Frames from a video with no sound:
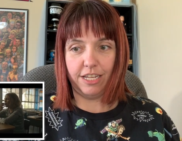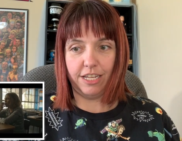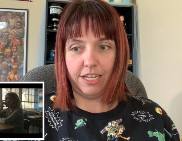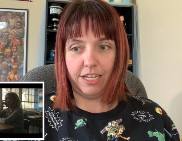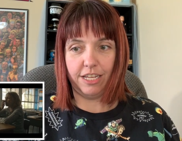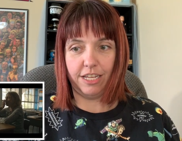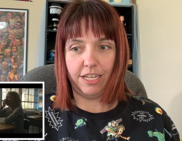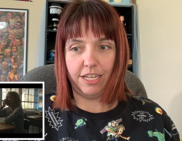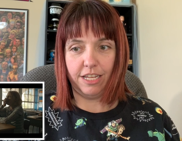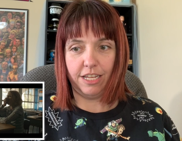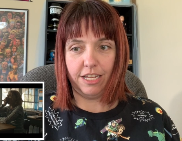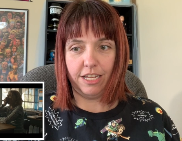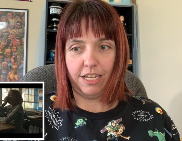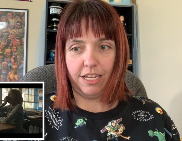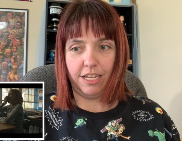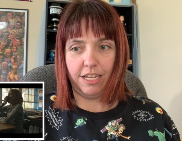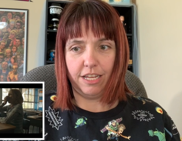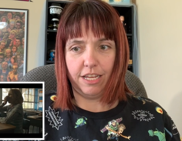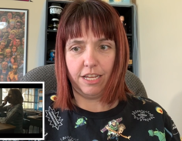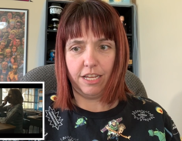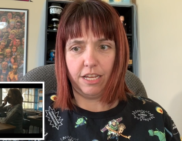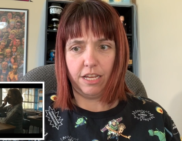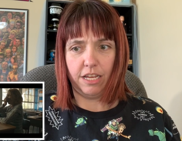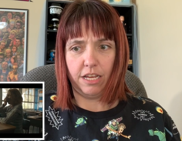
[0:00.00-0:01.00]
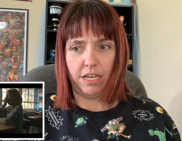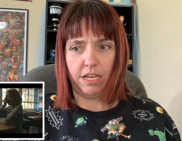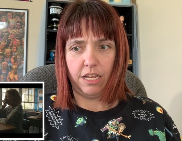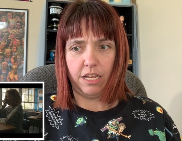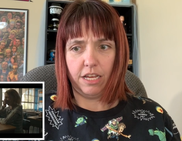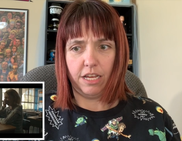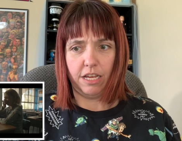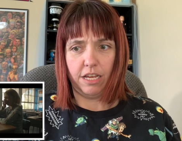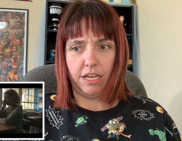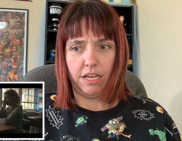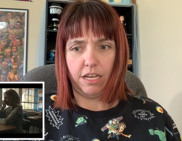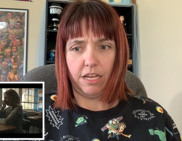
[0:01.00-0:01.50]

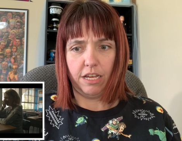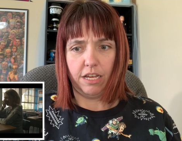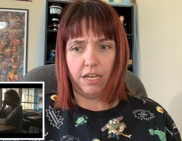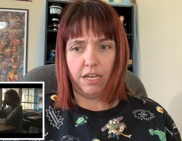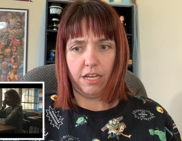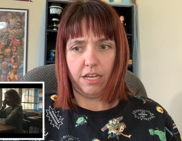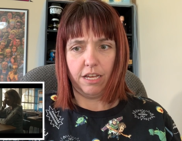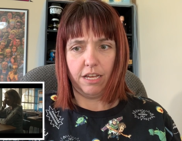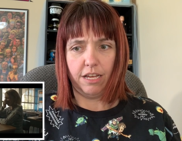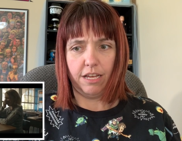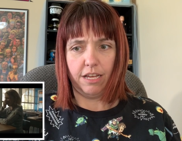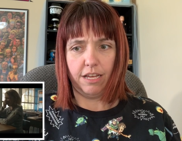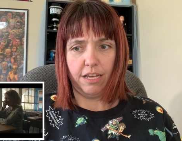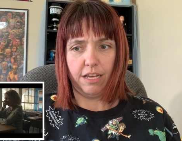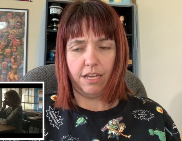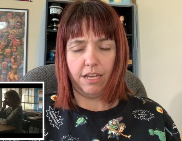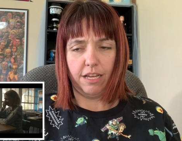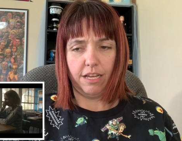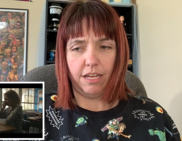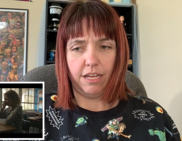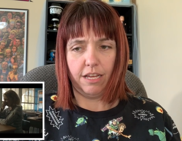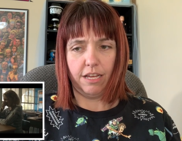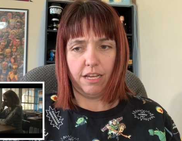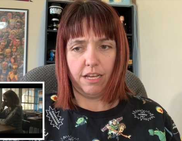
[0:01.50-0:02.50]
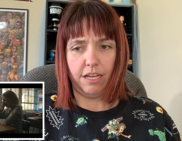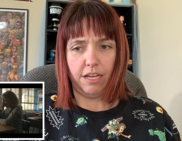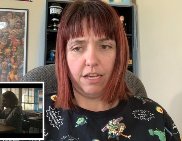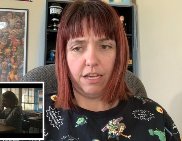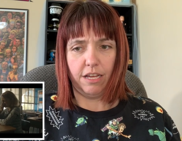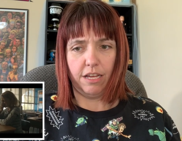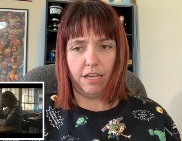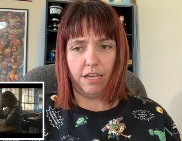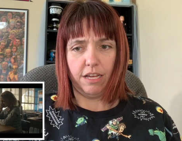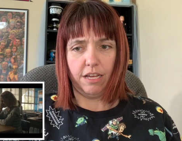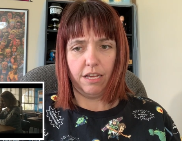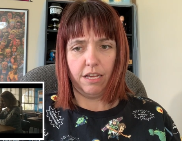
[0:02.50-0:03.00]

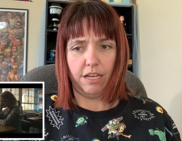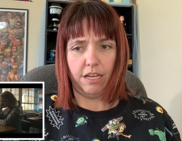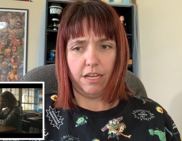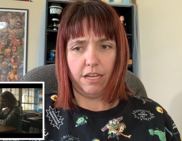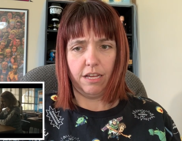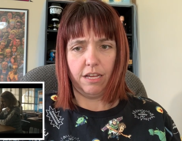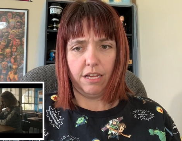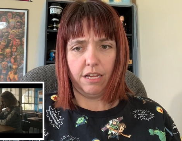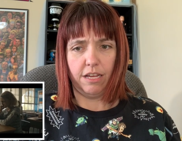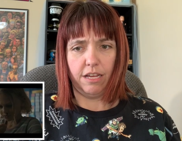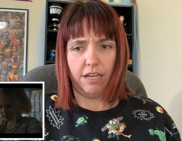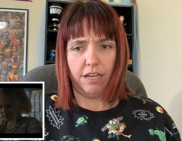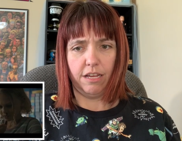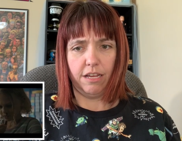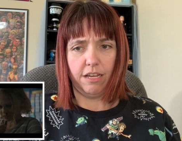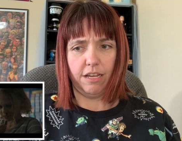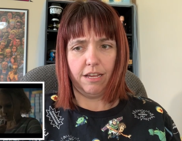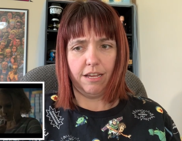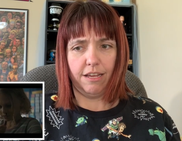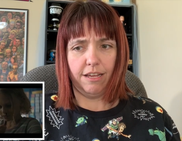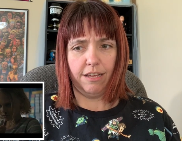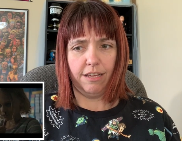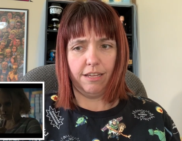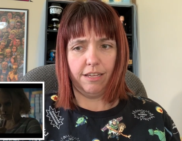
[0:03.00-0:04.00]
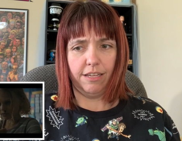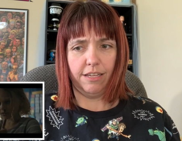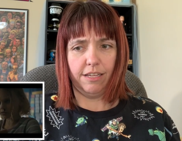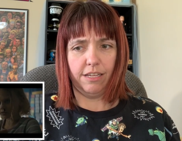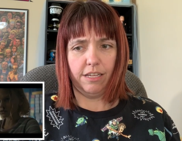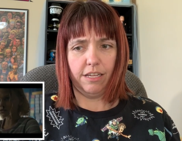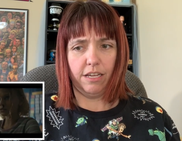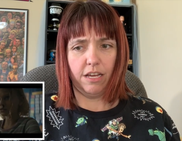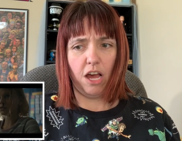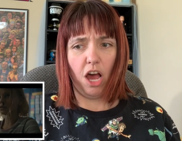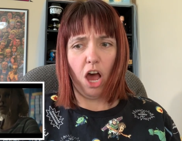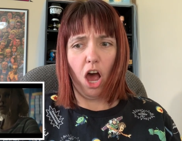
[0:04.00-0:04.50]

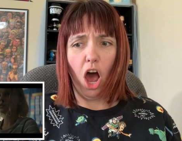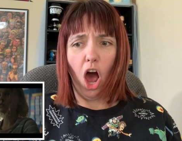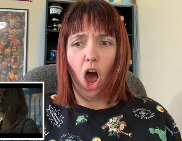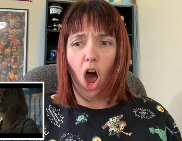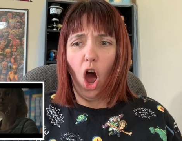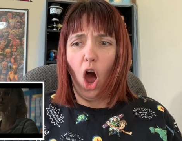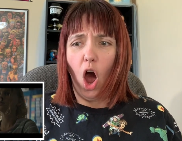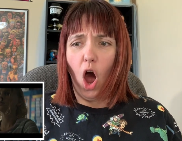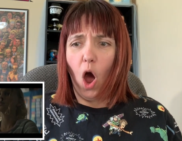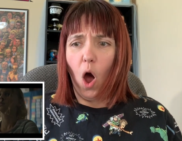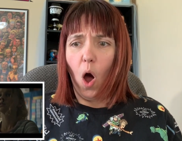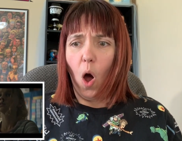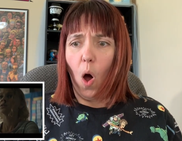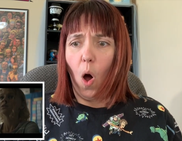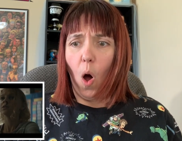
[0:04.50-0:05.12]
Nobody speaks.